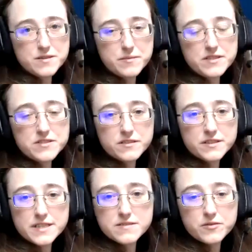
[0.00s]
much, Dr.
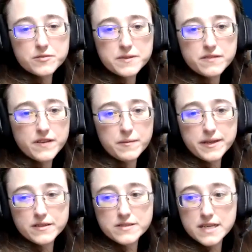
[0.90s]
Dasgupta. If
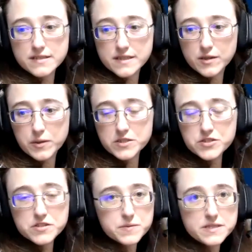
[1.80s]
anybody else has any
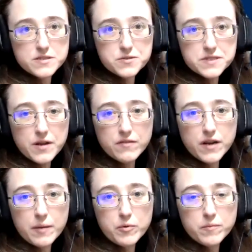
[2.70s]
questions, we do still have a
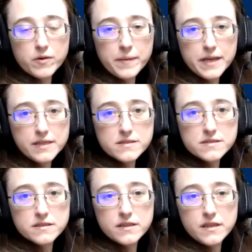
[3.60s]
couple more
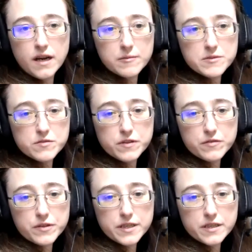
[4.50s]
minutes, so feel
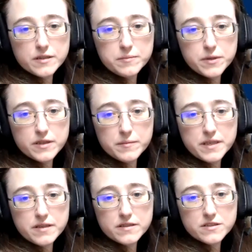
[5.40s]
free to put them
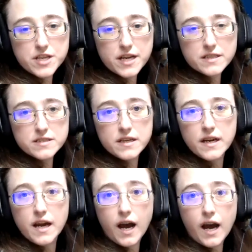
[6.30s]
into the chat.
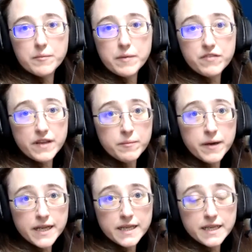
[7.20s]
If
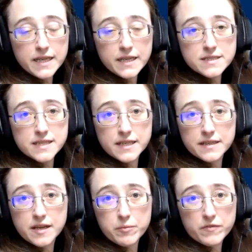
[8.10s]
anybody needs any
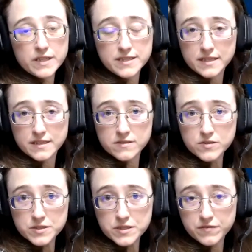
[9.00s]
type of an attendance
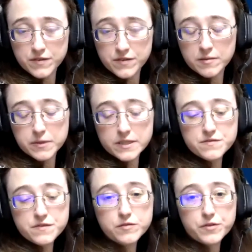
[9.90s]
certificate, please
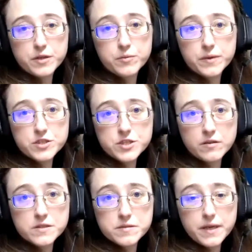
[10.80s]
feel free to reach
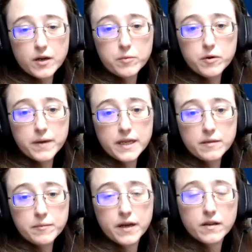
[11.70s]
out to me. I'll put my
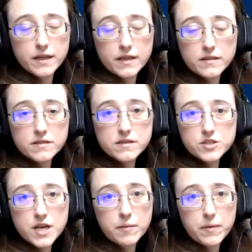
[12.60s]
email in the
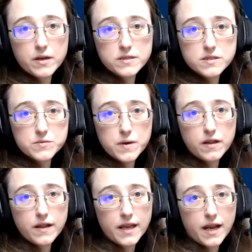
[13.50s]
chat box as
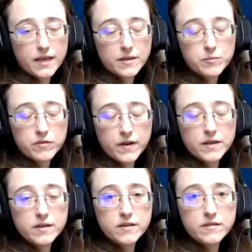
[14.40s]
well, and I can
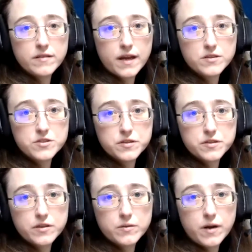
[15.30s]
provide that to
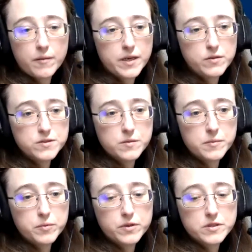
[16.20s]
you. I know some
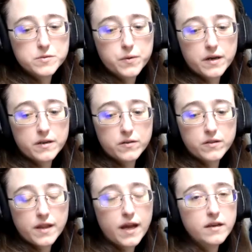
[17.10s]
employers require
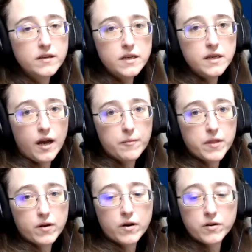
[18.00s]
that.
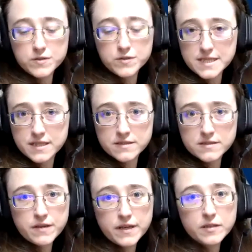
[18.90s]
There are no CEs
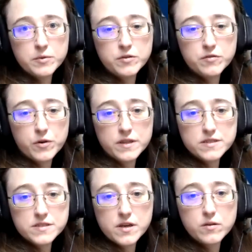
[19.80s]
available for
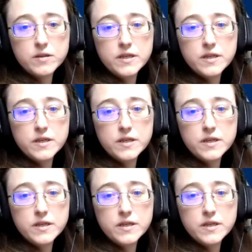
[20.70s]
this, though.